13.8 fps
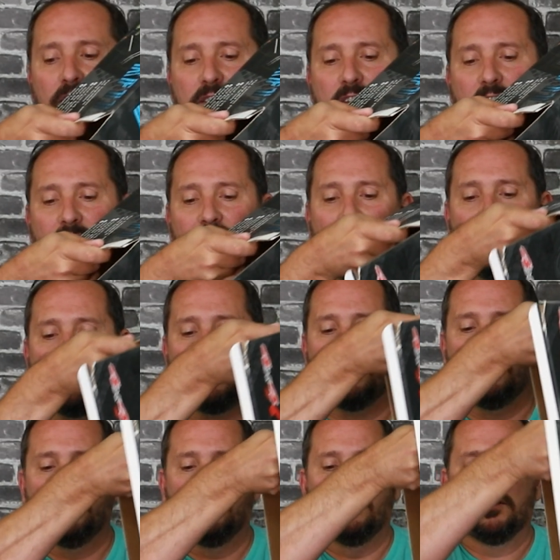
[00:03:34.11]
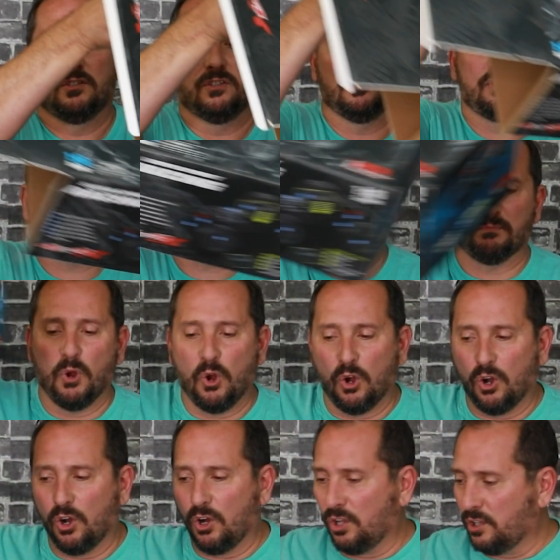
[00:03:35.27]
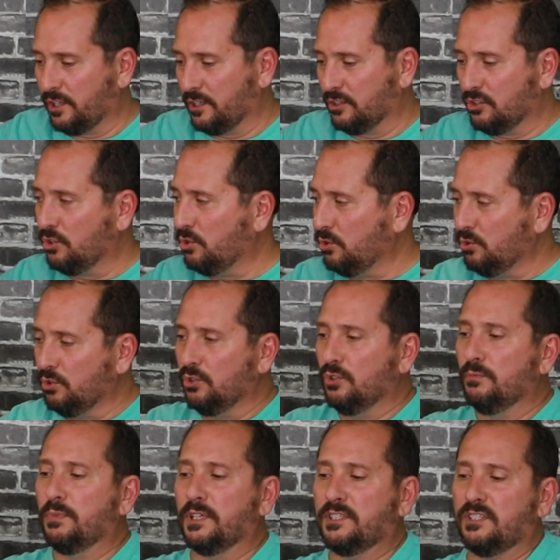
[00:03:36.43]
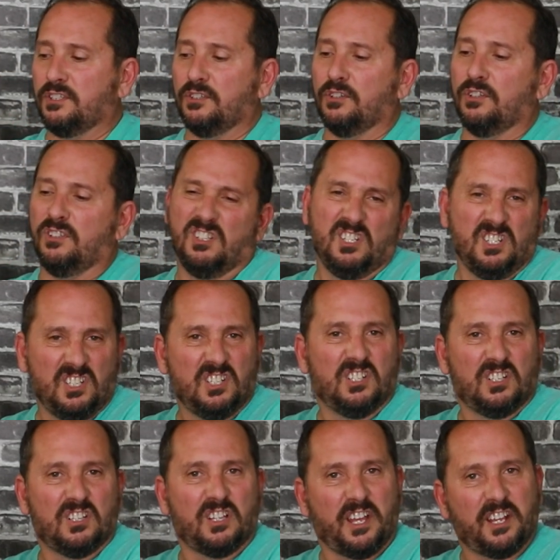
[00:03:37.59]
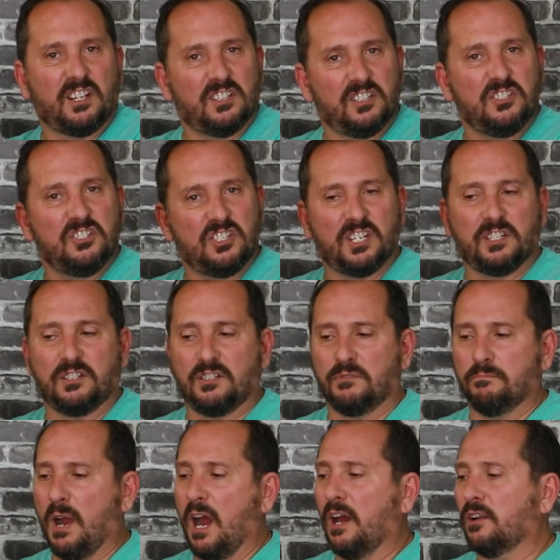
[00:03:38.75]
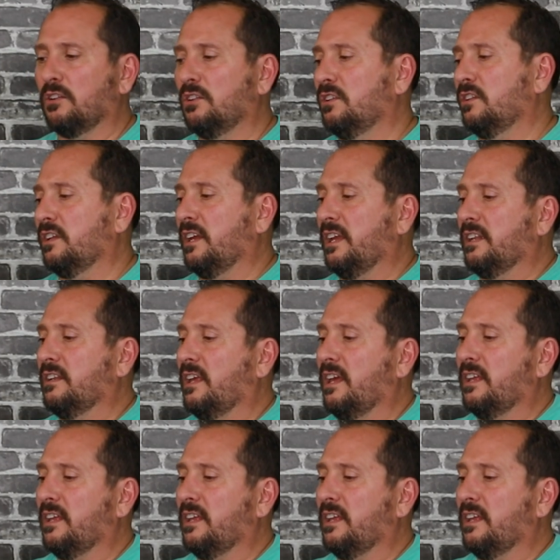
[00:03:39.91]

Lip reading: It's kind of like small and cool, but still like a legit model, and